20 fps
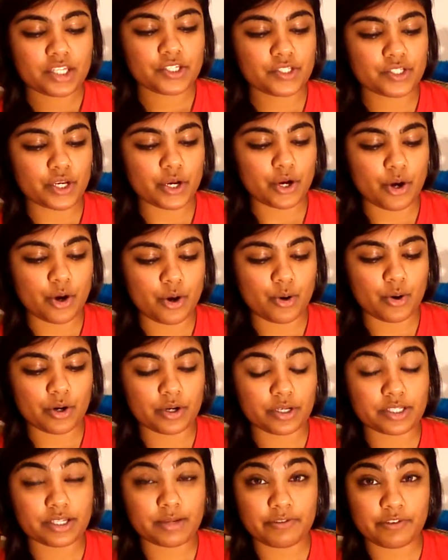So
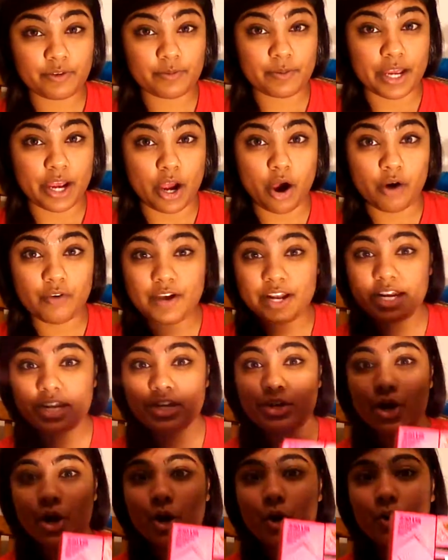some of you may already
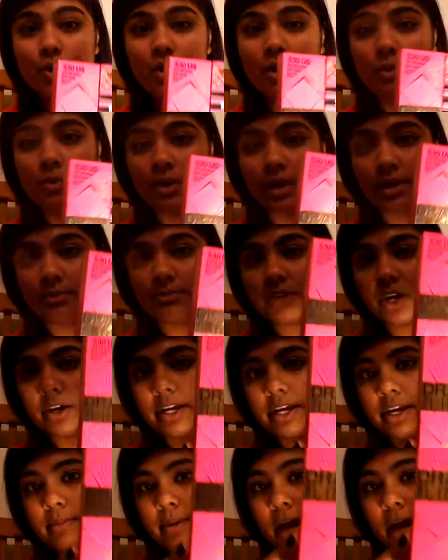know what I'm talking